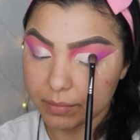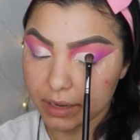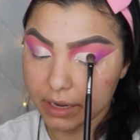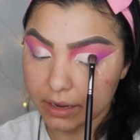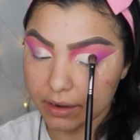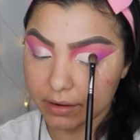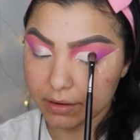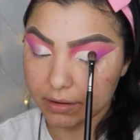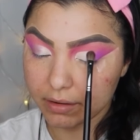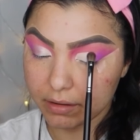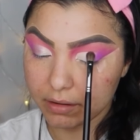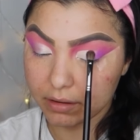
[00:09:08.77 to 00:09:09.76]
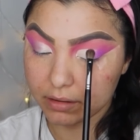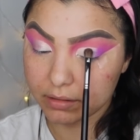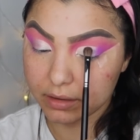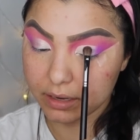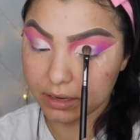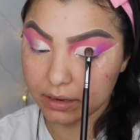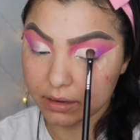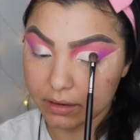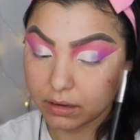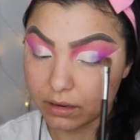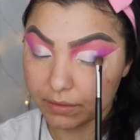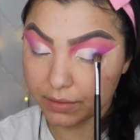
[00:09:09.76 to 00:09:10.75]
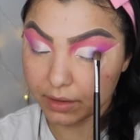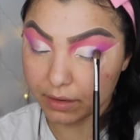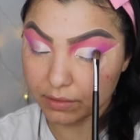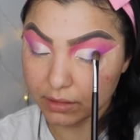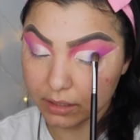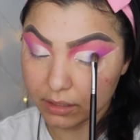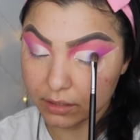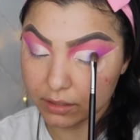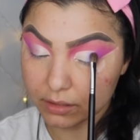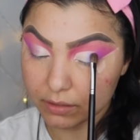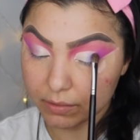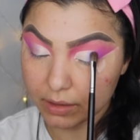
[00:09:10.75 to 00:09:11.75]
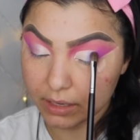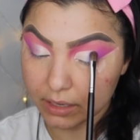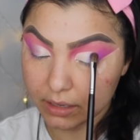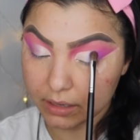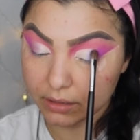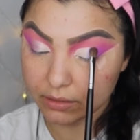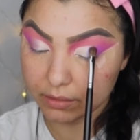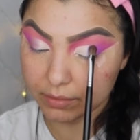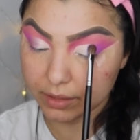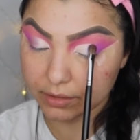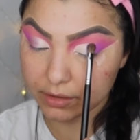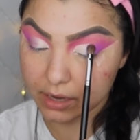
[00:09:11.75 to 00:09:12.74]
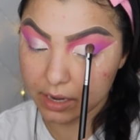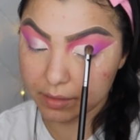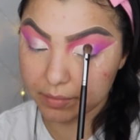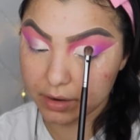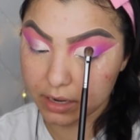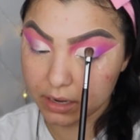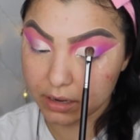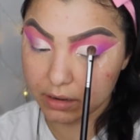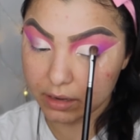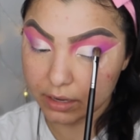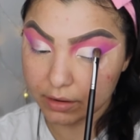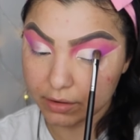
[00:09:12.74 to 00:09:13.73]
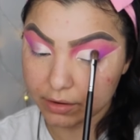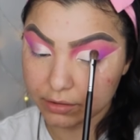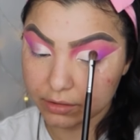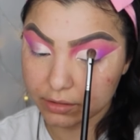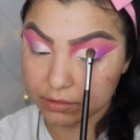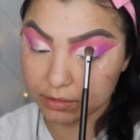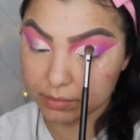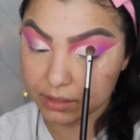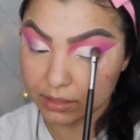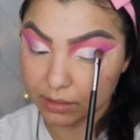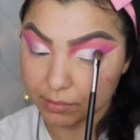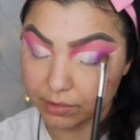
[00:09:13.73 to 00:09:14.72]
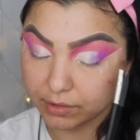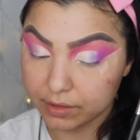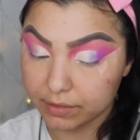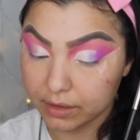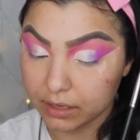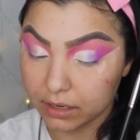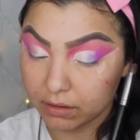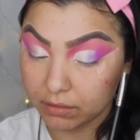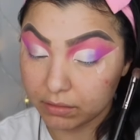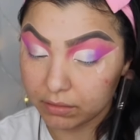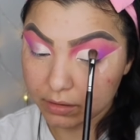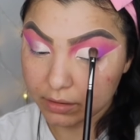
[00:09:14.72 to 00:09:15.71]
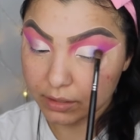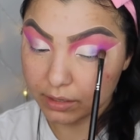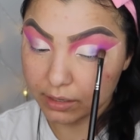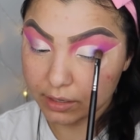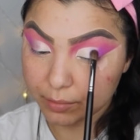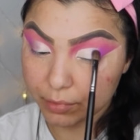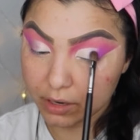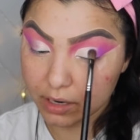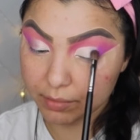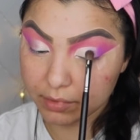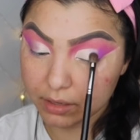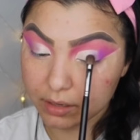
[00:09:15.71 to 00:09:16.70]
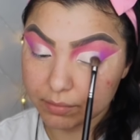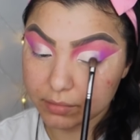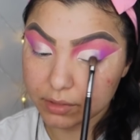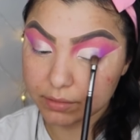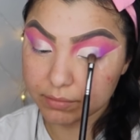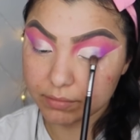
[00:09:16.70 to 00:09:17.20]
Pack her on, okay? And if you have to like squint or raise your eyebrow, I encourage you to do it because I'm doing it right now. Hooded lid problems.